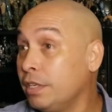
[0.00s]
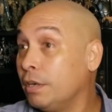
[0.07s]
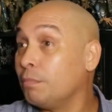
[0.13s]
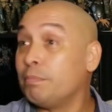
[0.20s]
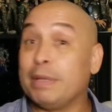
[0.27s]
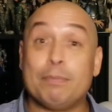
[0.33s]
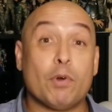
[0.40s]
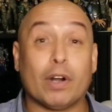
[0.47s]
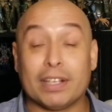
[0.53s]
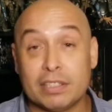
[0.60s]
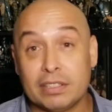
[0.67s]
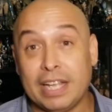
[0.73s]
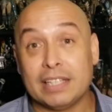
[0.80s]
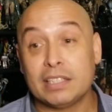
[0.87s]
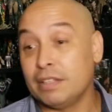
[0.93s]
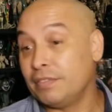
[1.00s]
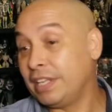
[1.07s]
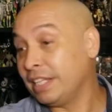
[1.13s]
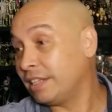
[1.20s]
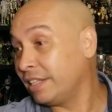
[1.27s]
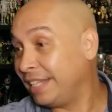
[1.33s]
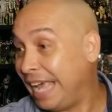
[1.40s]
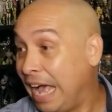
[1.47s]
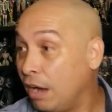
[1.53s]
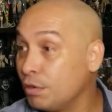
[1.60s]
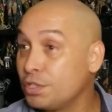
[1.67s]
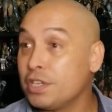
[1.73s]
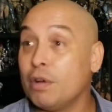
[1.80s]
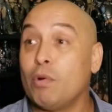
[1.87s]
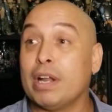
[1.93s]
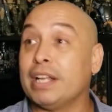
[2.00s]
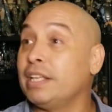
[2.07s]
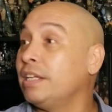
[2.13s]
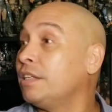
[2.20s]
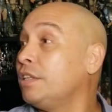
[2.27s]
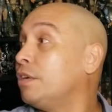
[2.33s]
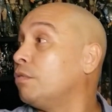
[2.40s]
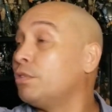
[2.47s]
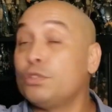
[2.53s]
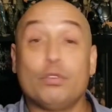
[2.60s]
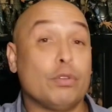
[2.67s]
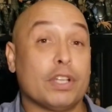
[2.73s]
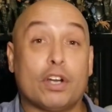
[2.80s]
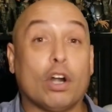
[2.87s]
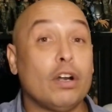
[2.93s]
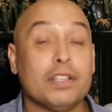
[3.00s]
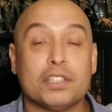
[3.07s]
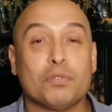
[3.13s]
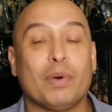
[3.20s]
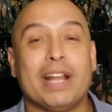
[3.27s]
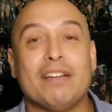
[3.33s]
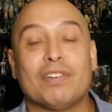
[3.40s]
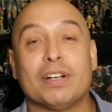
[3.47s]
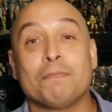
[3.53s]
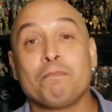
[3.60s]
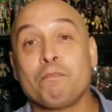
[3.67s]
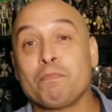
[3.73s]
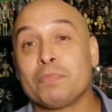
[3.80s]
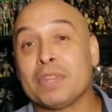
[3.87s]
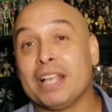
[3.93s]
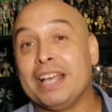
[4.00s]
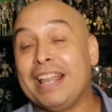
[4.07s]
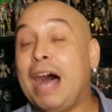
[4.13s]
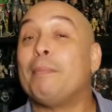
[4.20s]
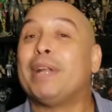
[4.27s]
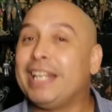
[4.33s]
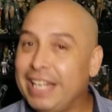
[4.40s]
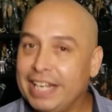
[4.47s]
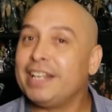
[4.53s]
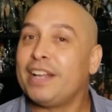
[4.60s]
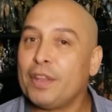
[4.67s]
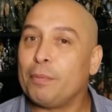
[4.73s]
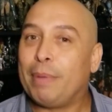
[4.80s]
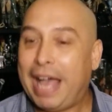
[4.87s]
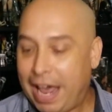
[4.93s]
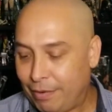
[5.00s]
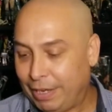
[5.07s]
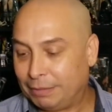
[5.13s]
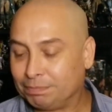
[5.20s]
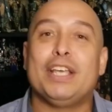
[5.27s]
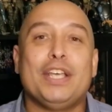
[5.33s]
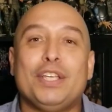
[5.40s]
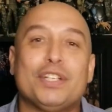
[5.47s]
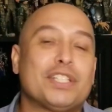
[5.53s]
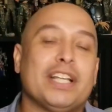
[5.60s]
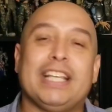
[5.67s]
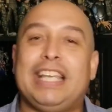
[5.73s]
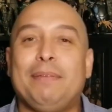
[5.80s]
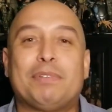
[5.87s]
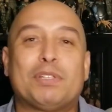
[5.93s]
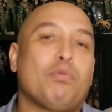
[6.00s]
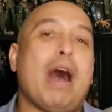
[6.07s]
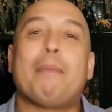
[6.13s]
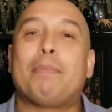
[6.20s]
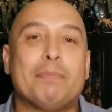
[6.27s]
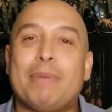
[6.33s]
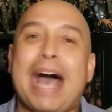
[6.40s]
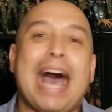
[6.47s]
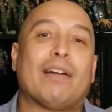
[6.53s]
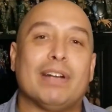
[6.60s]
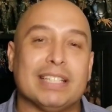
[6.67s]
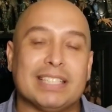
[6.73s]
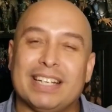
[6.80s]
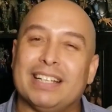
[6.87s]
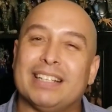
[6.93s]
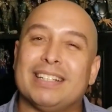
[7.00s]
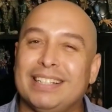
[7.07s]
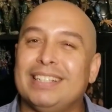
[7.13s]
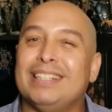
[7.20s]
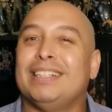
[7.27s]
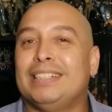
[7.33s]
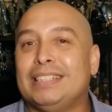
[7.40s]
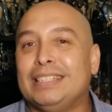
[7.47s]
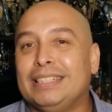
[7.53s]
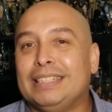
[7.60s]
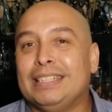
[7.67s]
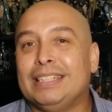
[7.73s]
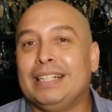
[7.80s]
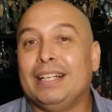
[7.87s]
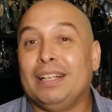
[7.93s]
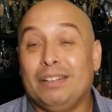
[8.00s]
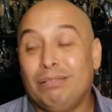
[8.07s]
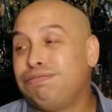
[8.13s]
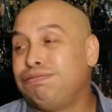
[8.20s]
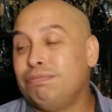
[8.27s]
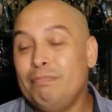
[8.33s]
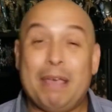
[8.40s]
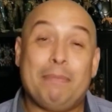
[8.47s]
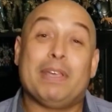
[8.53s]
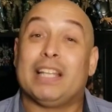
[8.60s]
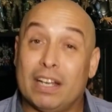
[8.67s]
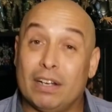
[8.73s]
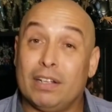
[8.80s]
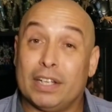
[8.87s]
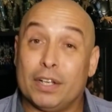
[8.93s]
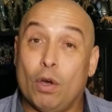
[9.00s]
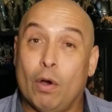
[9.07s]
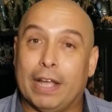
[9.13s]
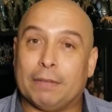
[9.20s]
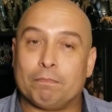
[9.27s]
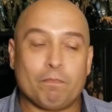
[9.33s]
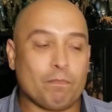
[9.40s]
be more extensive, get the couch, I wanted to get, do the curtains, whatever, I'm going to need another battery. You're just going to keep swapping batteries, and it may be a little annoying,